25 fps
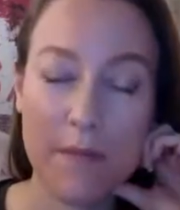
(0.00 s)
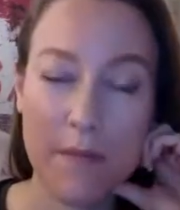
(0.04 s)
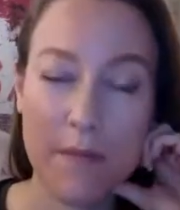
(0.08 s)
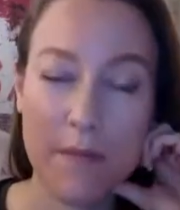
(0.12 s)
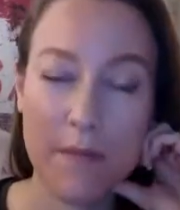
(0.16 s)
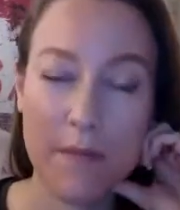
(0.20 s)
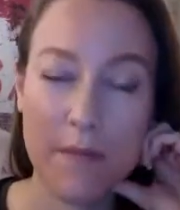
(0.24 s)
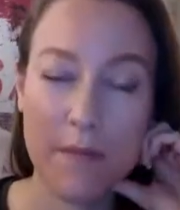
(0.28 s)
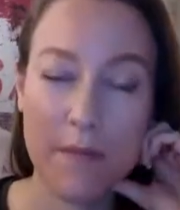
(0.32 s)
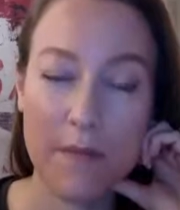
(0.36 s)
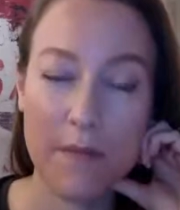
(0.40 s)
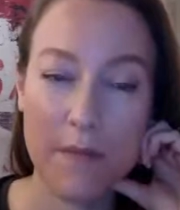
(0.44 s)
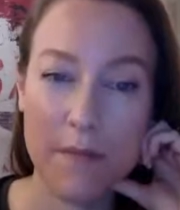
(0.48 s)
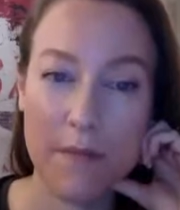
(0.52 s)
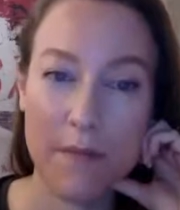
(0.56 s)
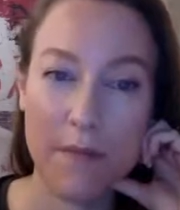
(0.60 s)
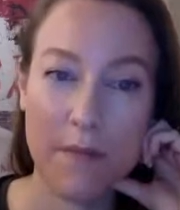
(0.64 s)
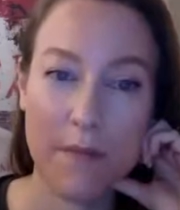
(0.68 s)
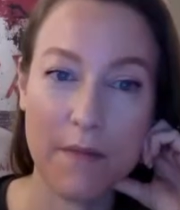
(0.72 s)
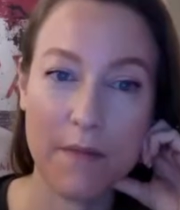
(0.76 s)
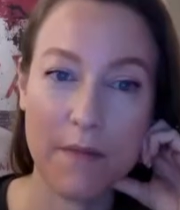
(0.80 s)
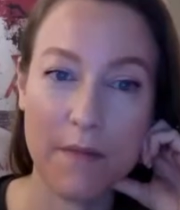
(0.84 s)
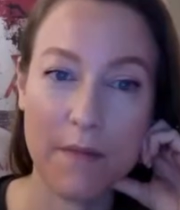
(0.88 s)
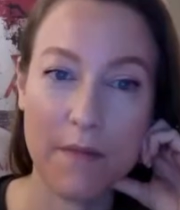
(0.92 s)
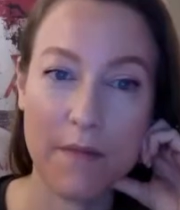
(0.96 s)

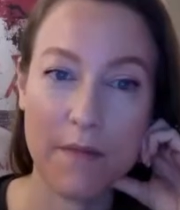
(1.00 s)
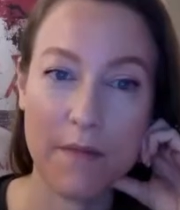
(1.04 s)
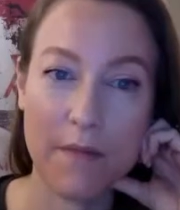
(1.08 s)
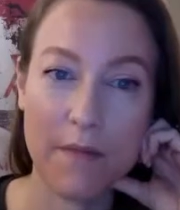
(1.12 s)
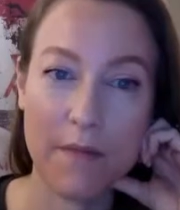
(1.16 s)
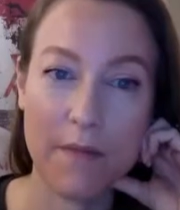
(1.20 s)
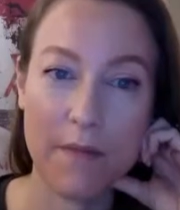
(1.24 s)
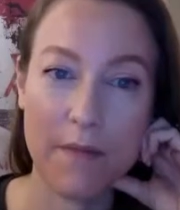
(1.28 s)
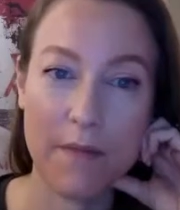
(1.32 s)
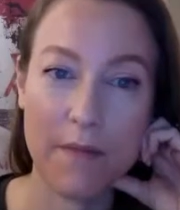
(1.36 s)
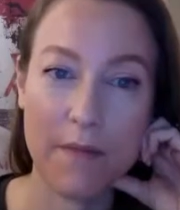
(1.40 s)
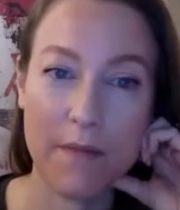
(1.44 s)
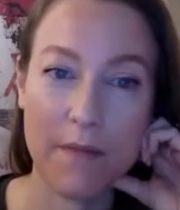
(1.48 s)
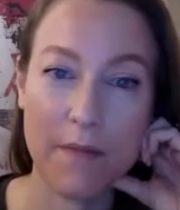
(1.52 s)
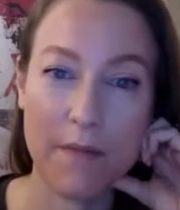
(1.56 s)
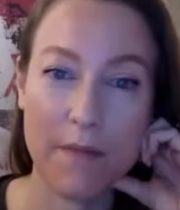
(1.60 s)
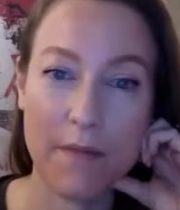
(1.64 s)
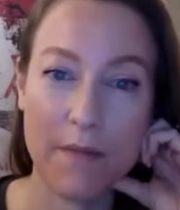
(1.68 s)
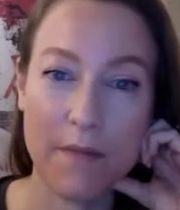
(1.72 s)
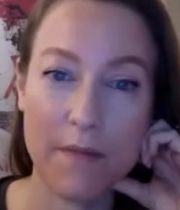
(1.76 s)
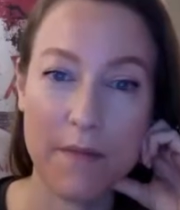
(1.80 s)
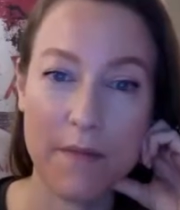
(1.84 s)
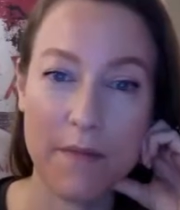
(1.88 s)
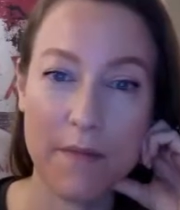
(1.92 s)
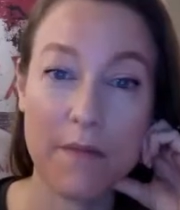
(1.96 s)

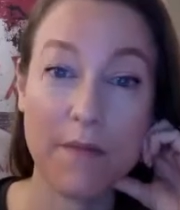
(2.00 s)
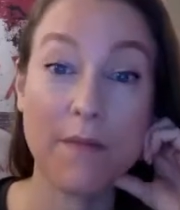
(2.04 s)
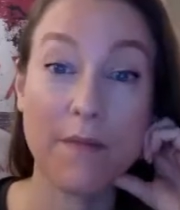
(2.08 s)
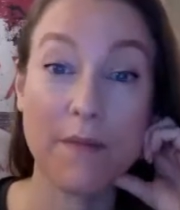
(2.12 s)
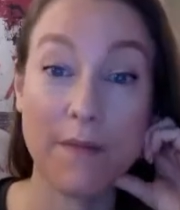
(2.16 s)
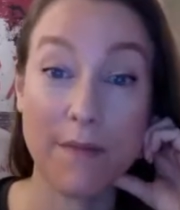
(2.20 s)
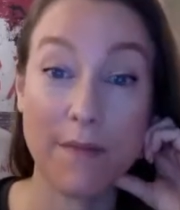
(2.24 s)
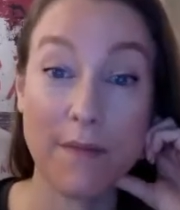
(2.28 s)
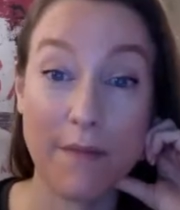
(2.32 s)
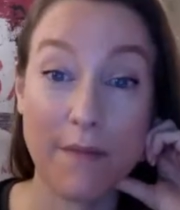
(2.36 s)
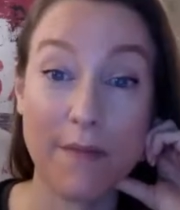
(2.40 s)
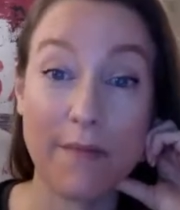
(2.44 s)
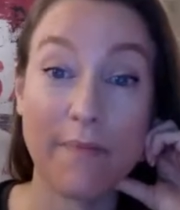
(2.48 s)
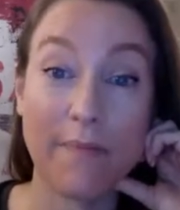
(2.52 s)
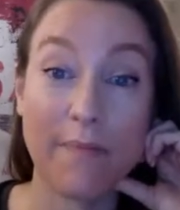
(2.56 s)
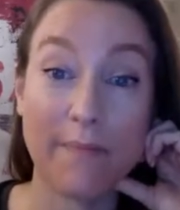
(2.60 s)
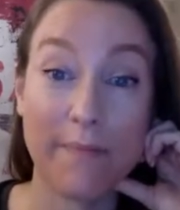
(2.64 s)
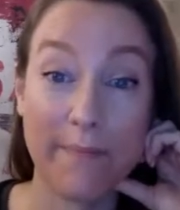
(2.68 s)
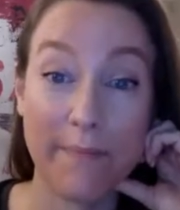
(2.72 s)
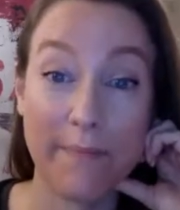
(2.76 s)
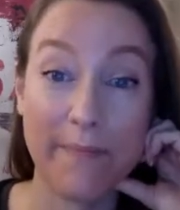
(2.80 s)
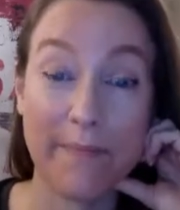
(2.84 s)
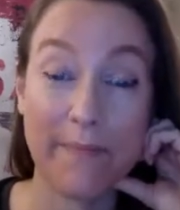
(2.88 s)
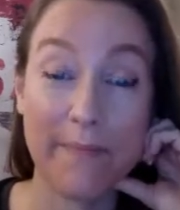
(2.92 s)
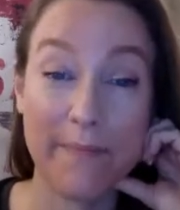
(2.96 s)

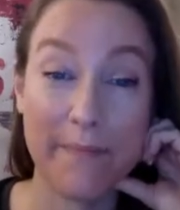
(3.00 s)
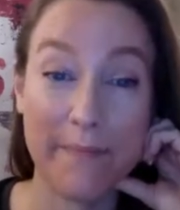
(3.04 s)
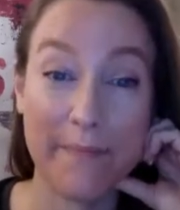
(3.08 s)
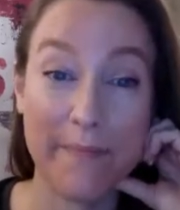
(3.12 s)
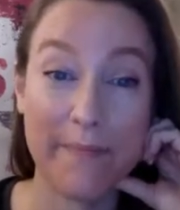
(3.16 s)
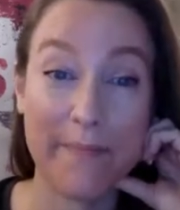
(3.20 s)
(not speaking)